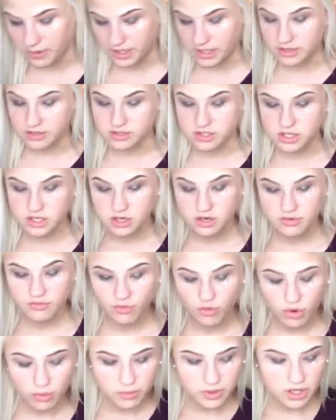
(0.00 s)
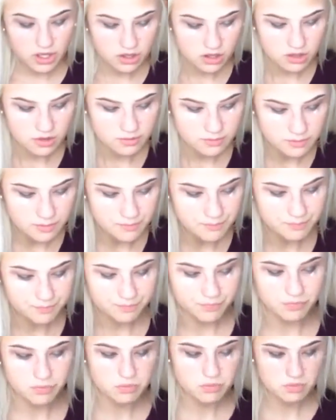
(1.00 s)
bit easier for me.
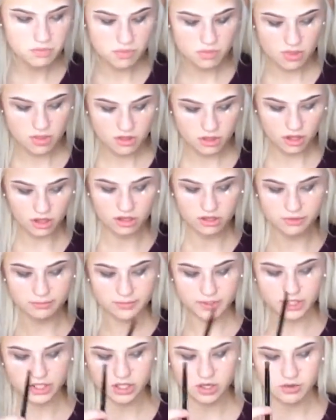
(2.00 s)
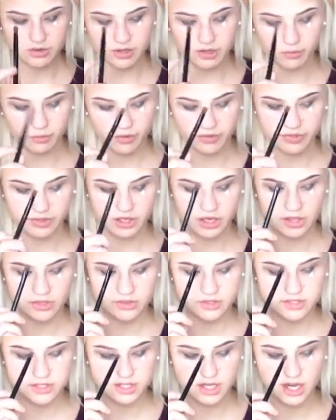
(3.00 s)
I'm going to go in with the
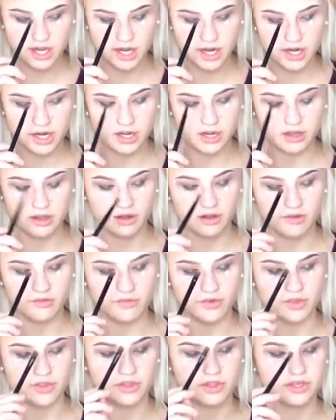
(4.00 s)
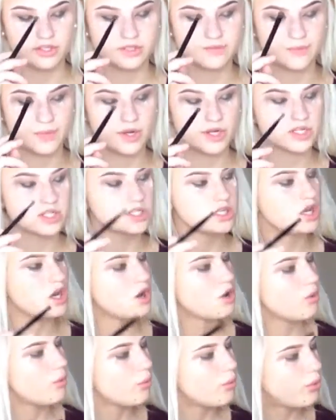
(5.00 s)
other side of this brush
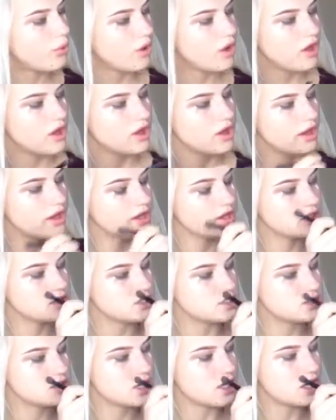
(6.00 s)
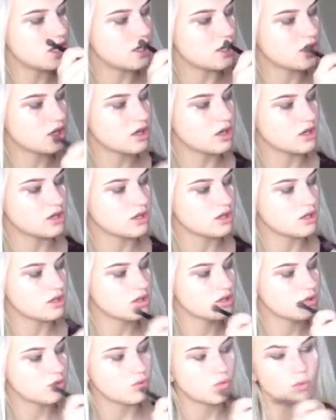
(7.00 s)
now and just take
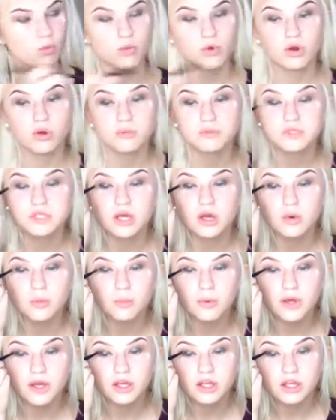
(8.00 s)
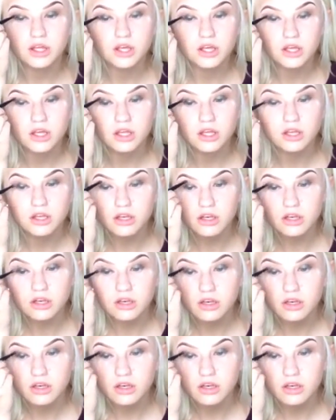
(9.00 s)
Warm Taupe again.